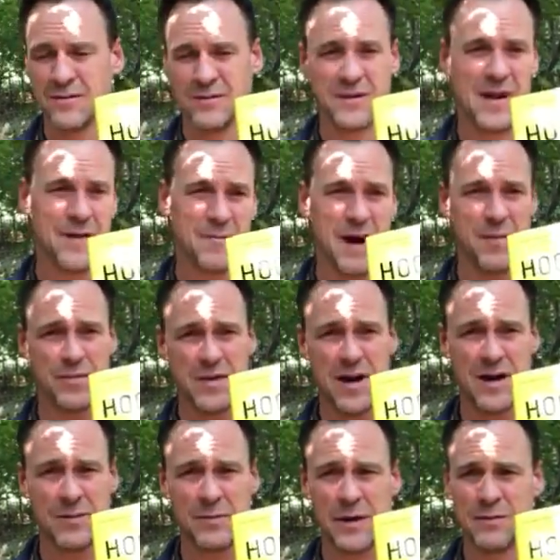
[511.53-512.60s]
Well, not my
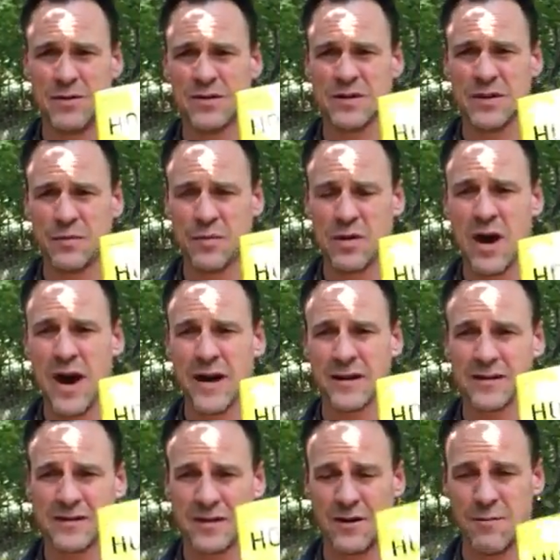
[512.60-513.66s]
product, but I'm using the
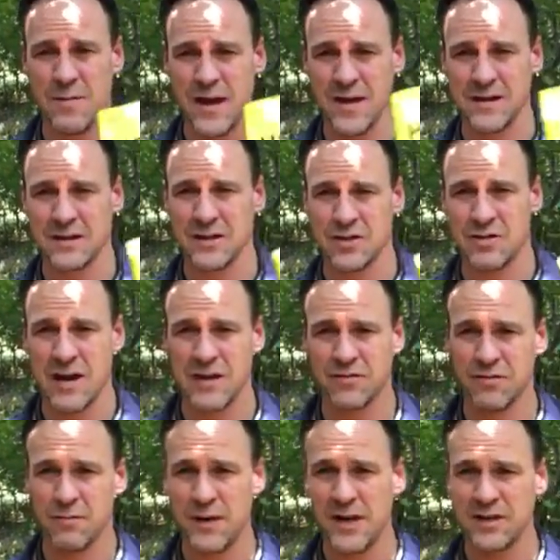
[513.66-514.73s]
products that are making the
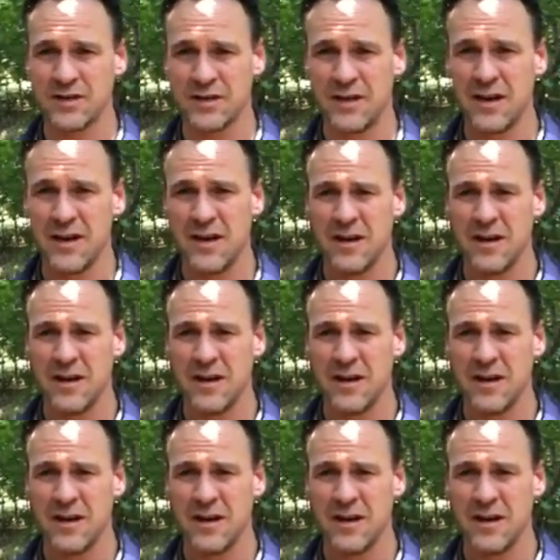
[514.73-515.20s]
transformation,